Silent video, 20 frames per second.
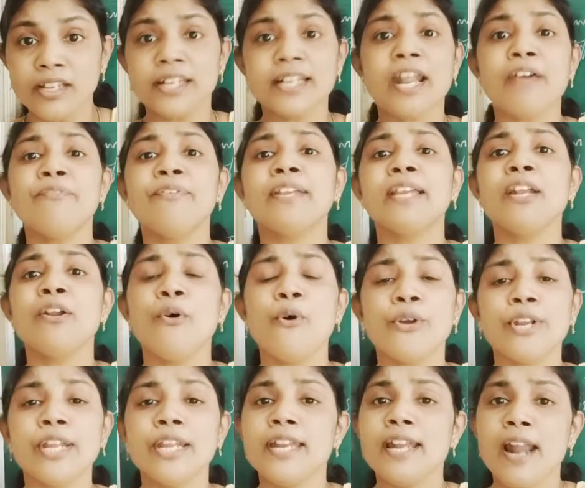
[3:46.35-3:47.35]
Graphical
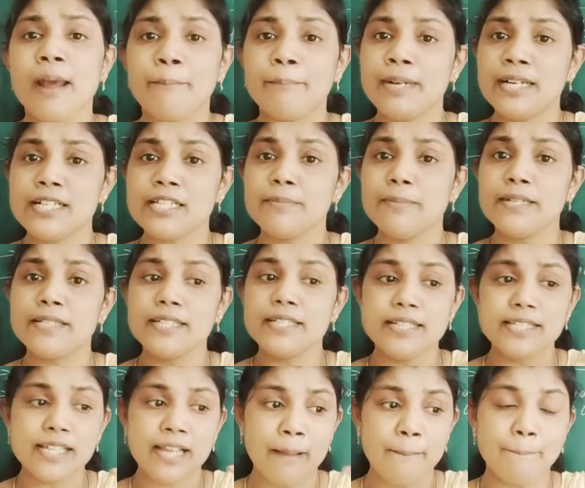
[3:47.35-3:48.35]
oriented applets means
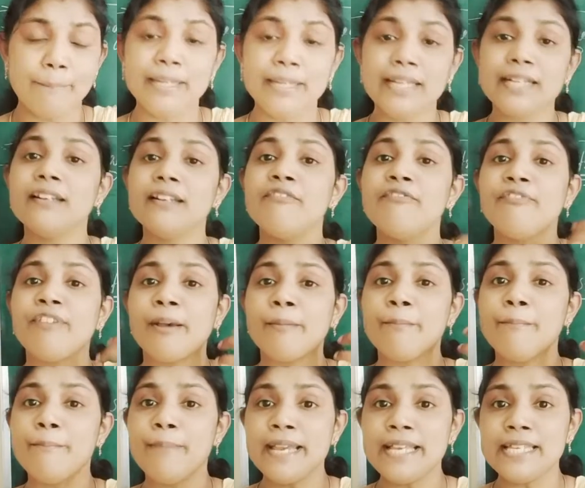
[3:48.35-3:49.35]
it's a completely
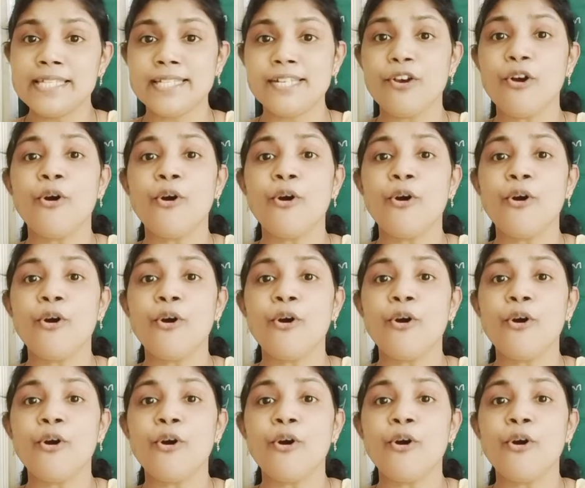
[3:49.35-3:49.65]
web based